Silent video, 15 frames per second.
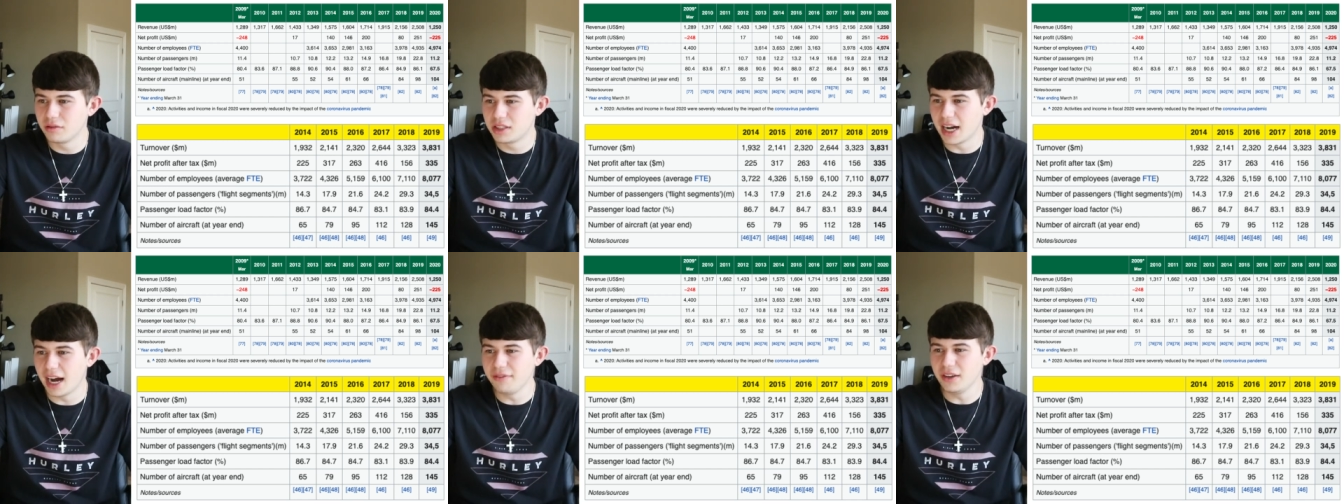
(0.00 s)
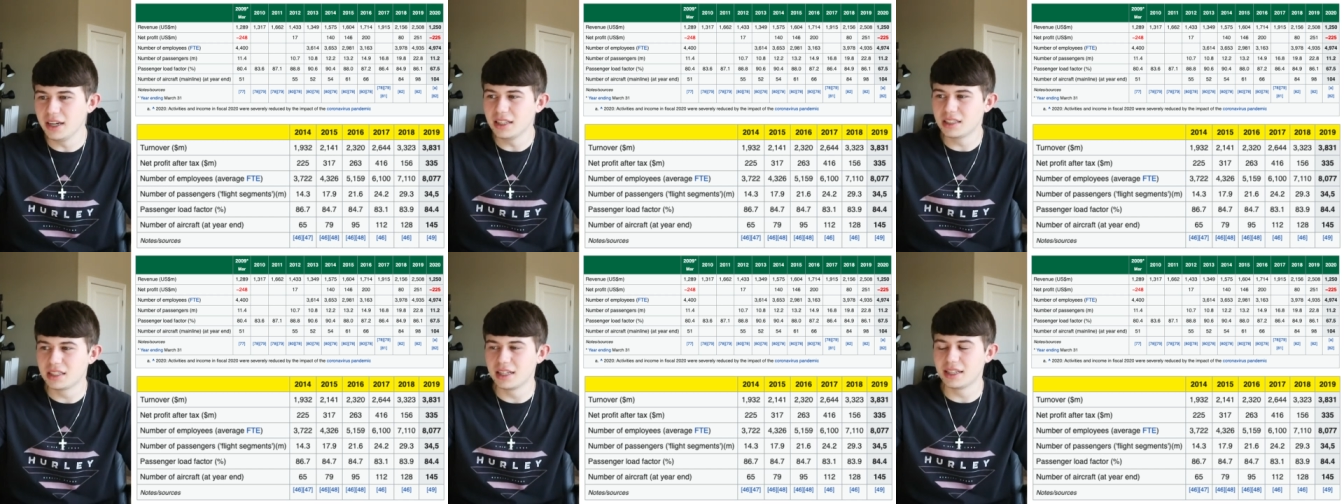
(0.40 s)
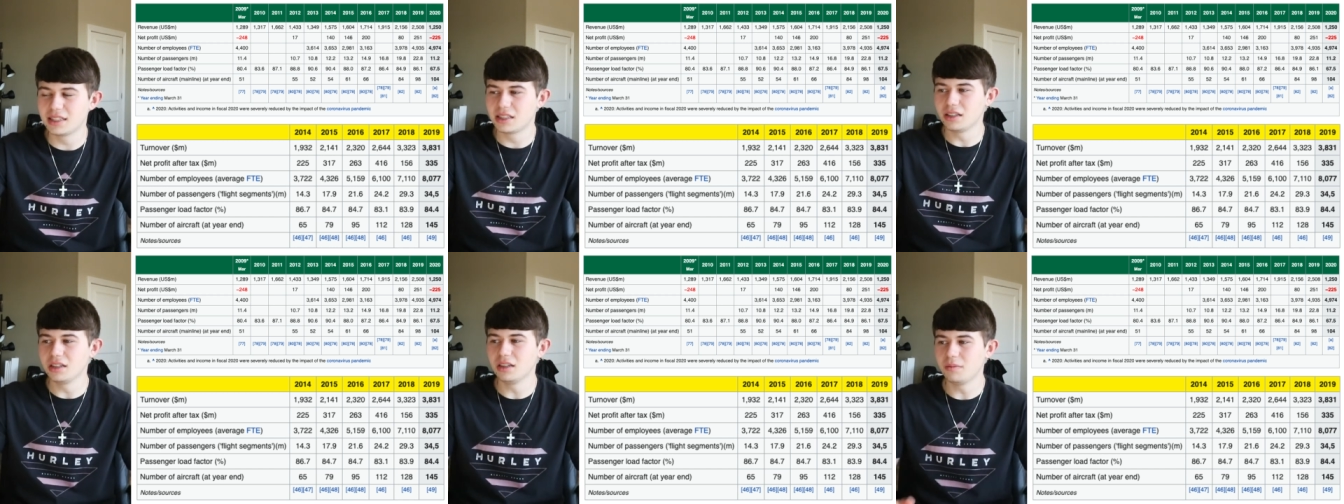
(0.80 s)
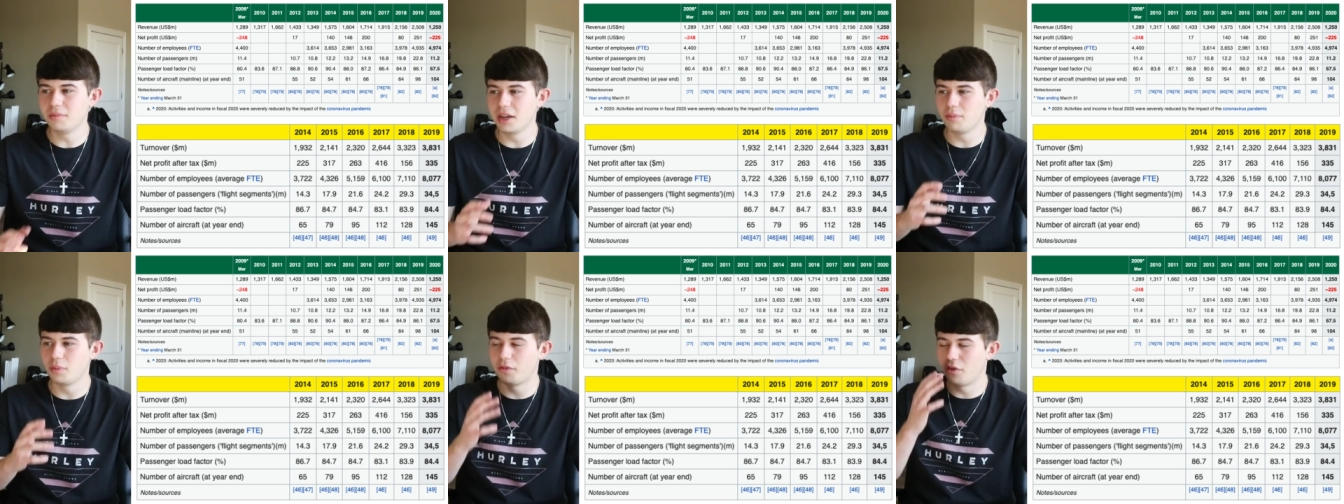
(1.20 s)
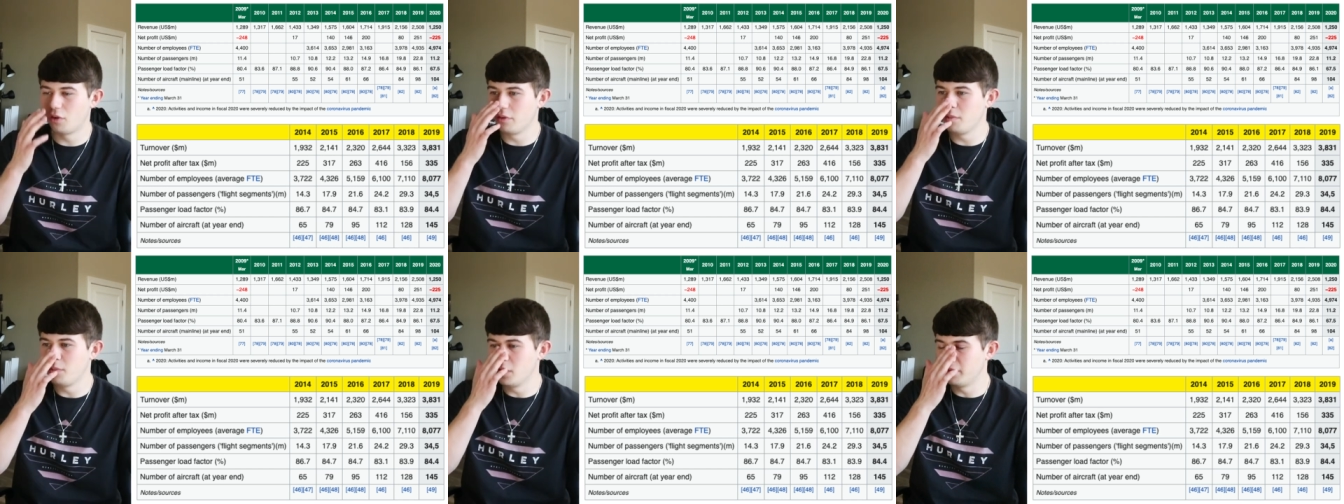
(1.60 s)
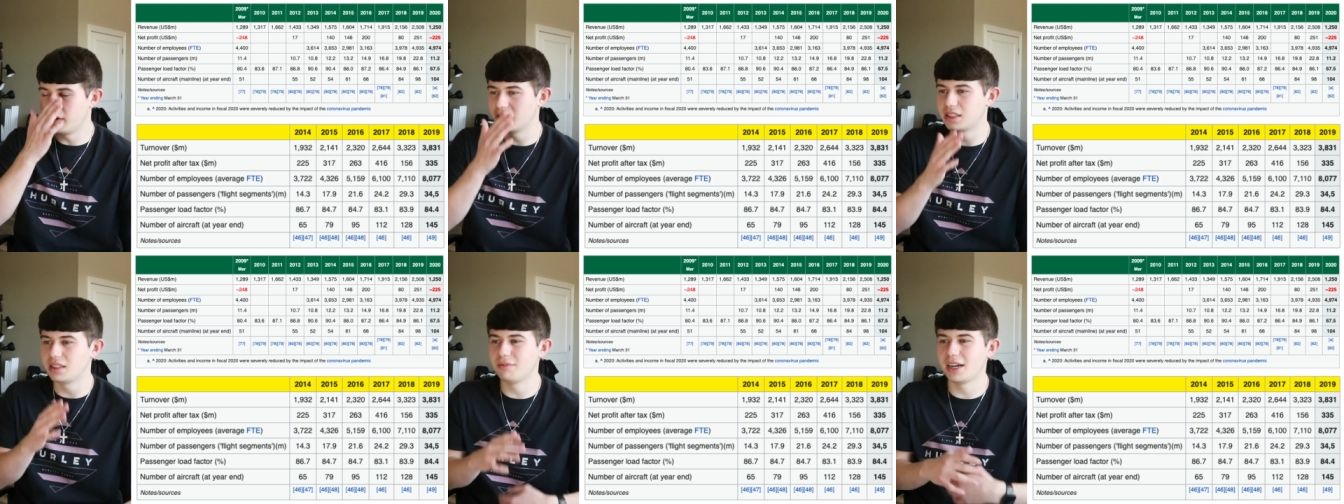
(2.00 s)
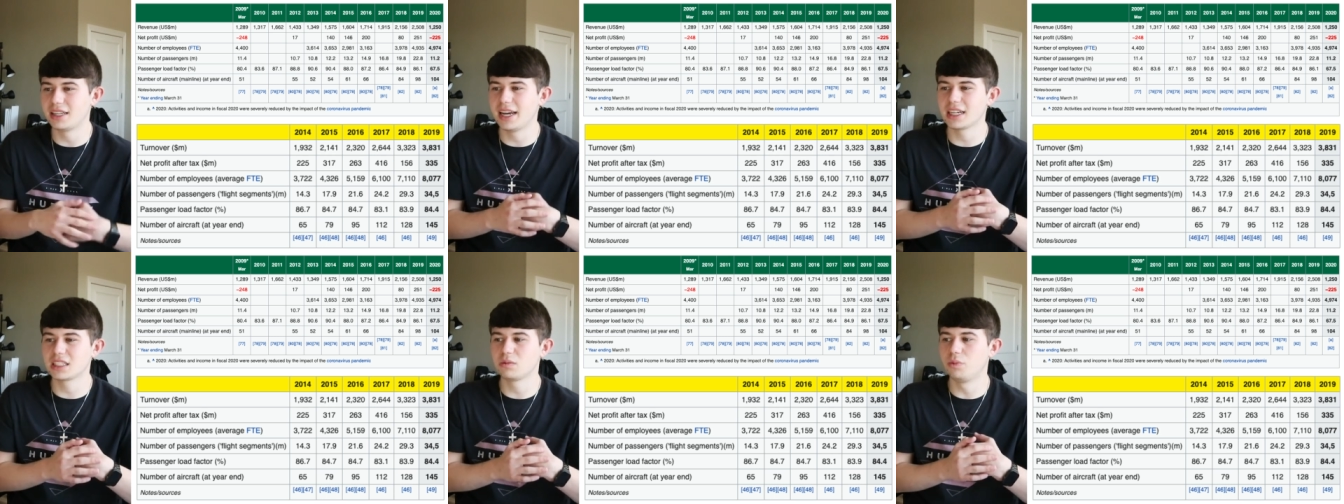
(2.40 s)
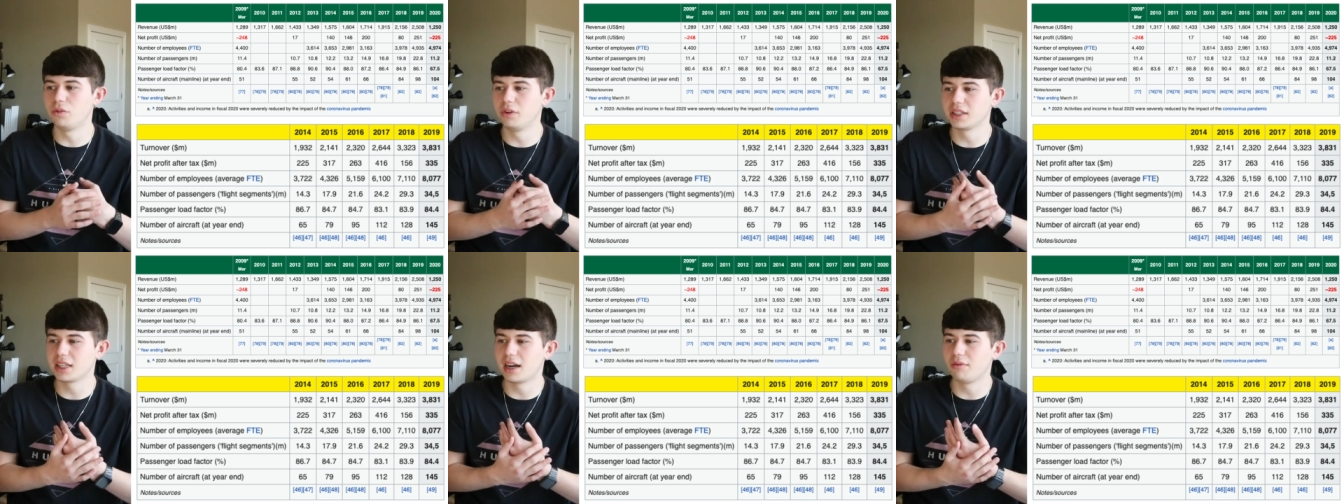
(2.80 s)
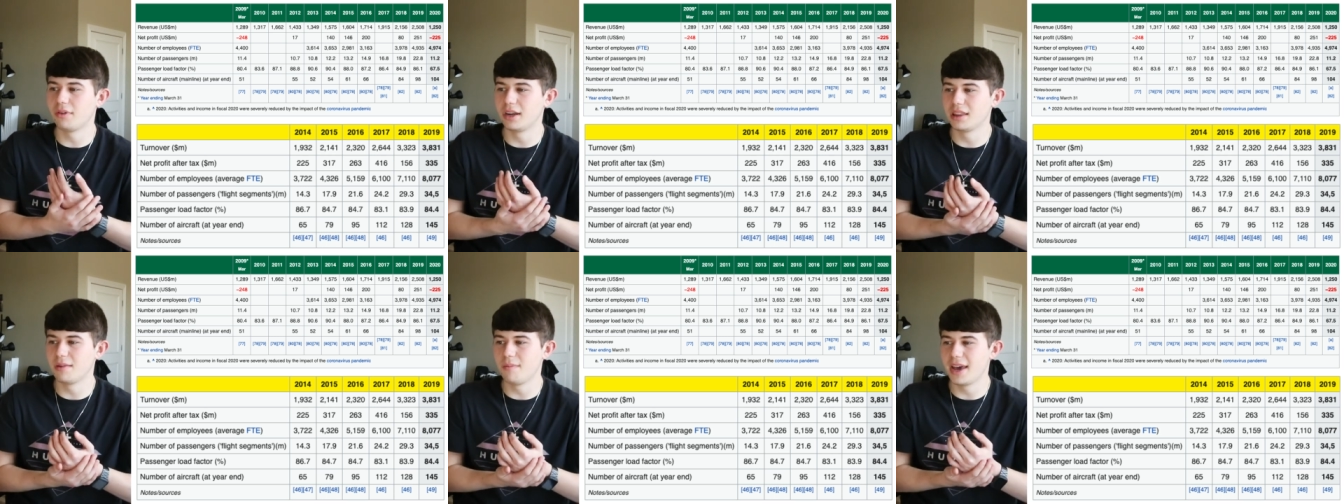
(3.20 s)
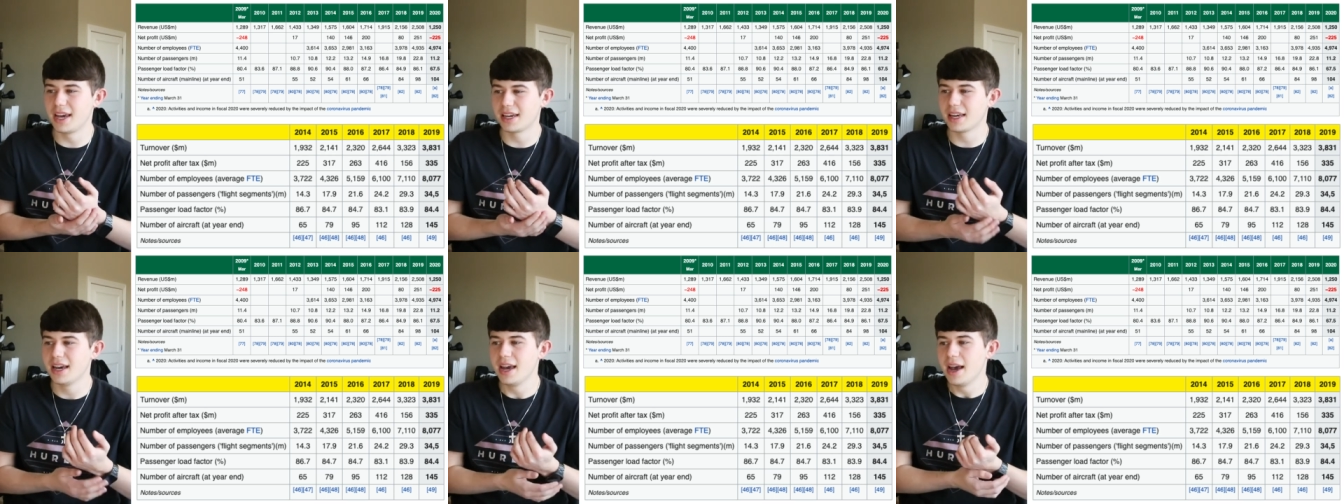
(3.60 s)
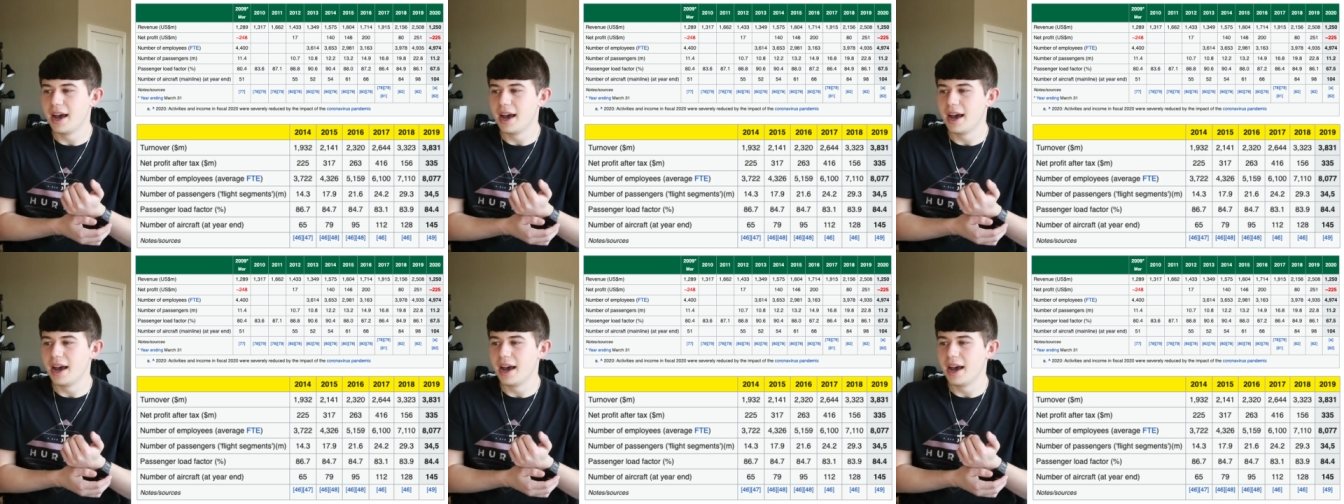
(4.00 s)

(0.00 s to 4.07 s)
Diving into this a little bit before we move on to my next point that I wanted to make.